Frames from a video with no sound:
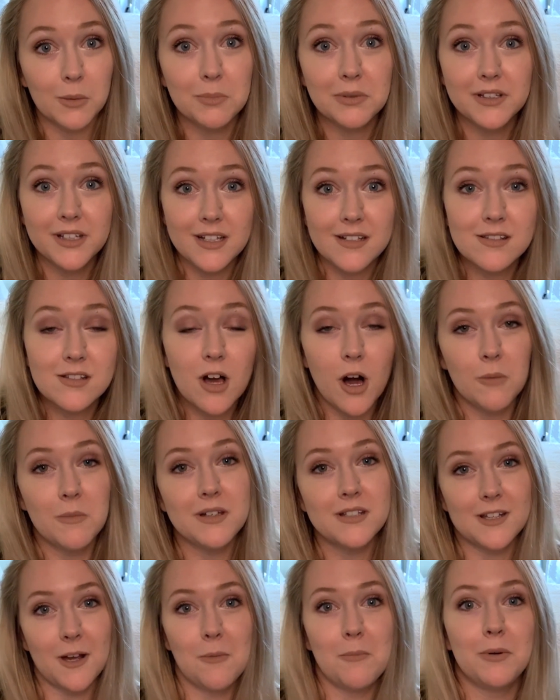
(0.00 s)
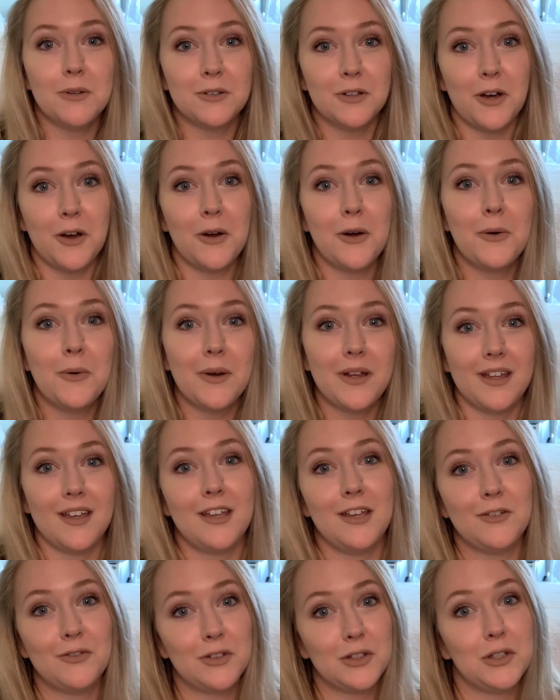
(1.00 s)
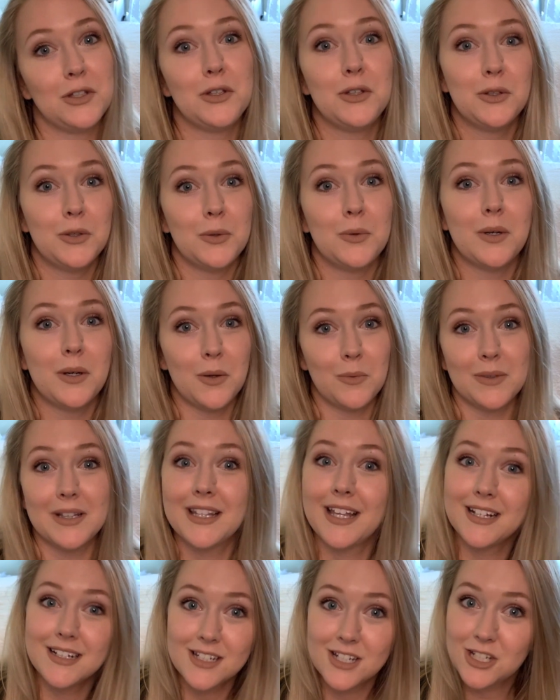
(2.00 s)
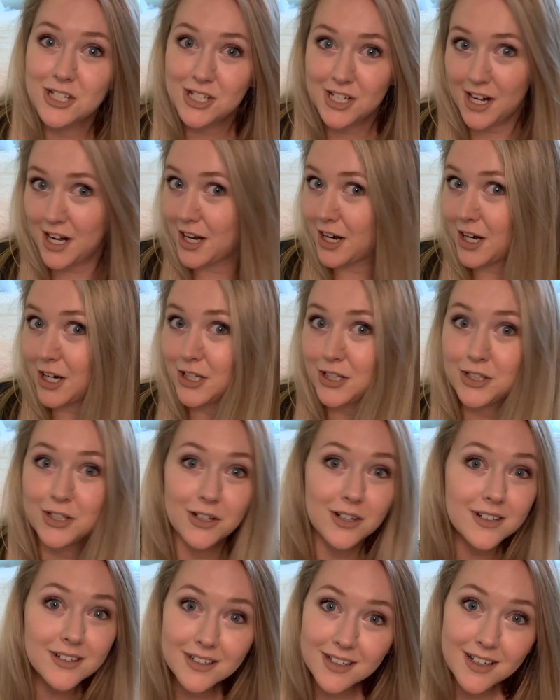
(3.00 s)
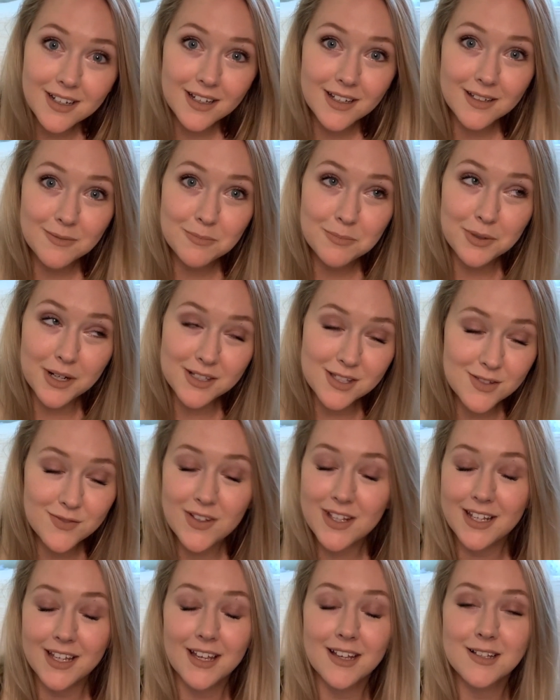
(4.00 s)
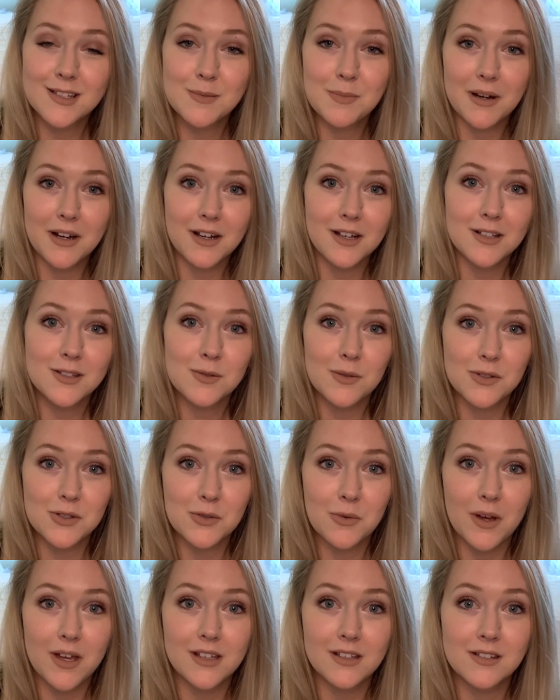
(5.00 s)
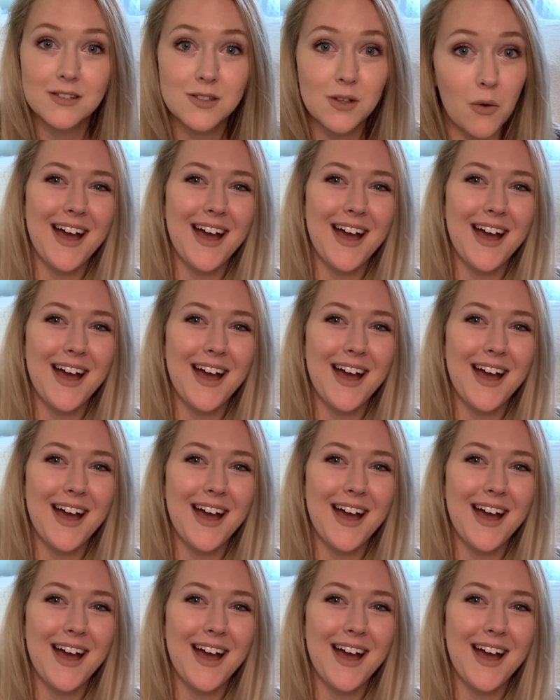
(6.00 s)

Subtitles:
Please comment down below if you would like to share your breastfeeding experience with twins.